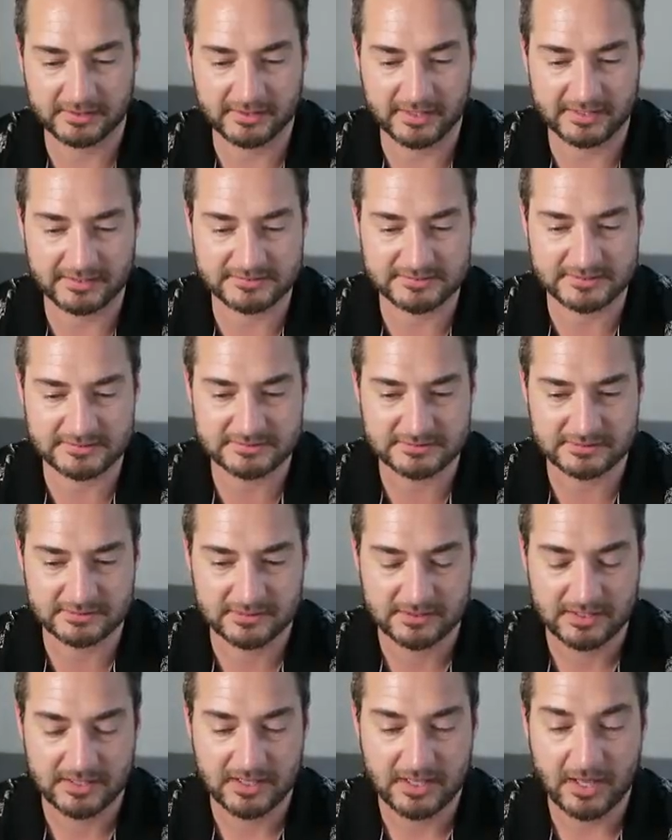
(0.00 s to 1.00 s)
EXs?
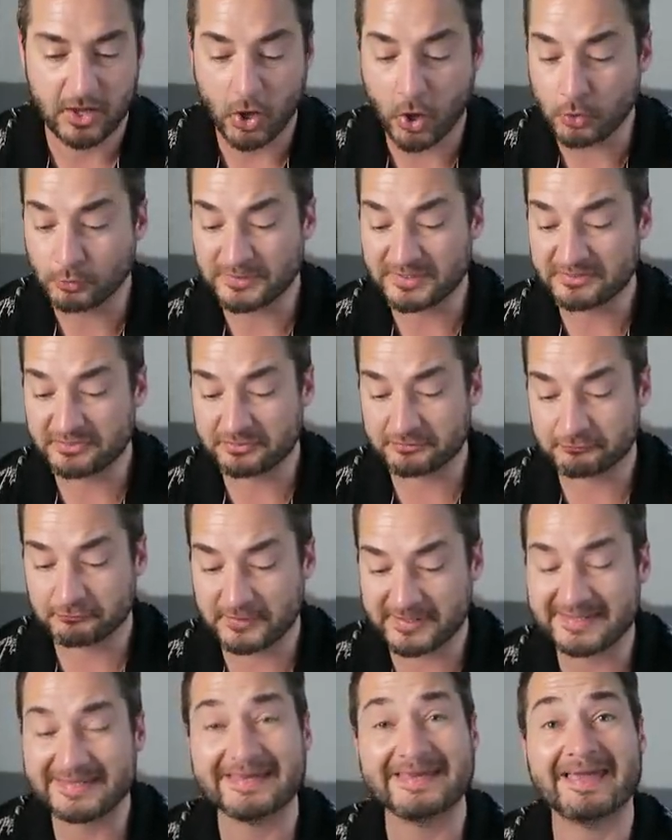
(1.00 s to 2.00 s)
Only
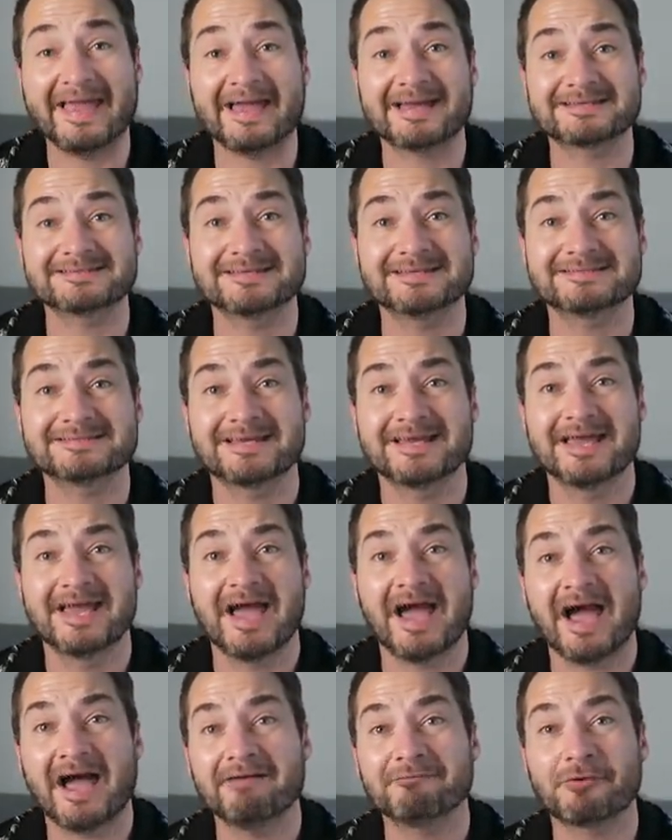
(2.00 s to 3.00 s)
3 EXs.
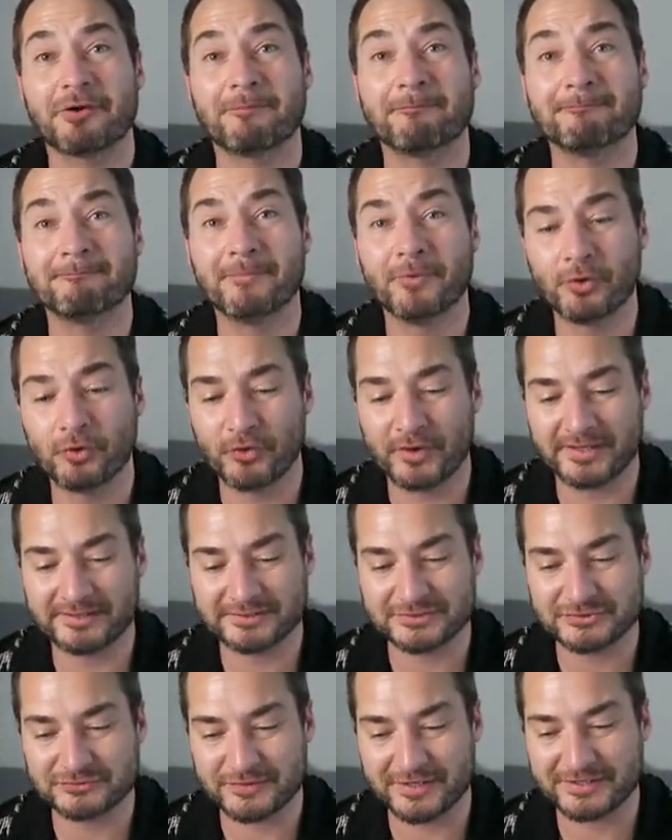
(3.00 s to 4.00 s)
I've got more
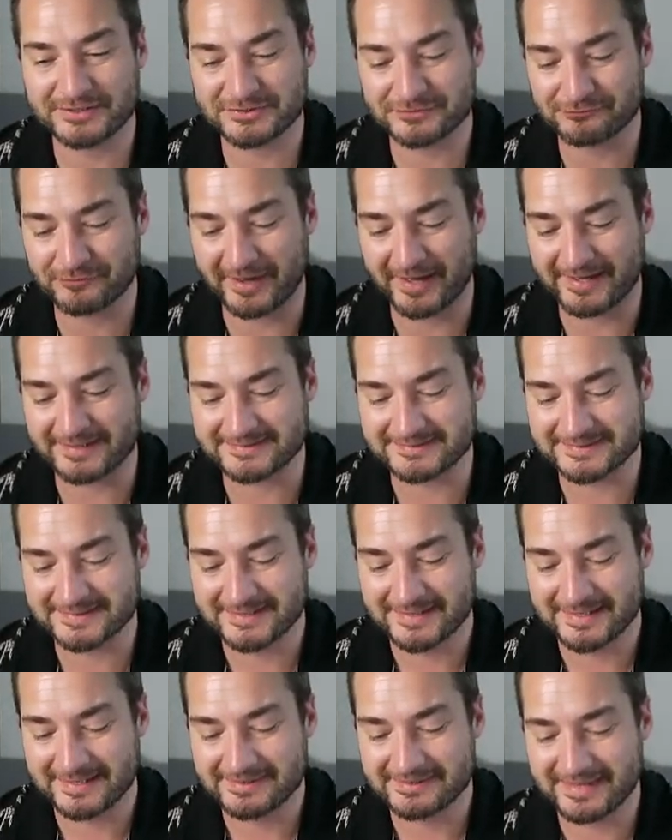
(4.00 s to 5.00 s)
illustration rares
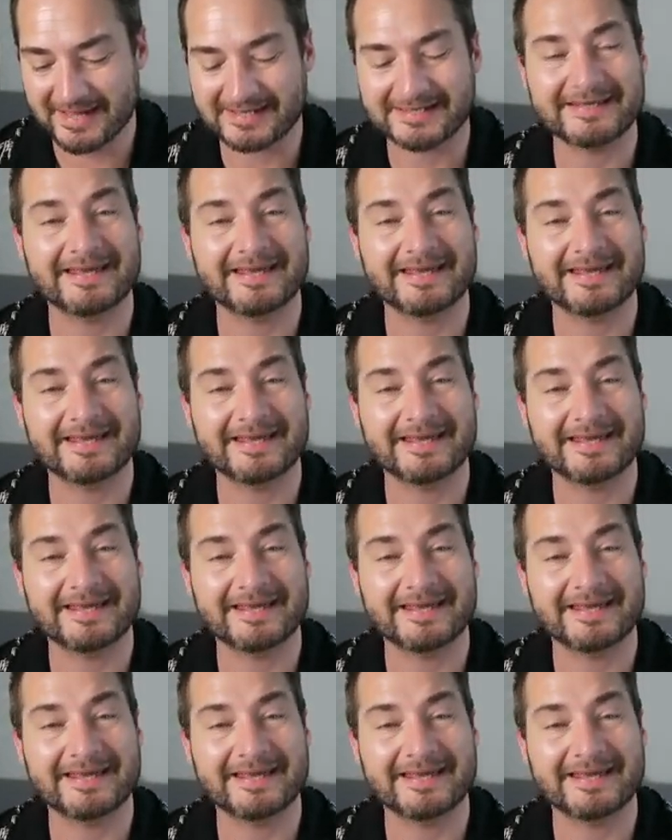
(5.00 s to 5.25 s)
than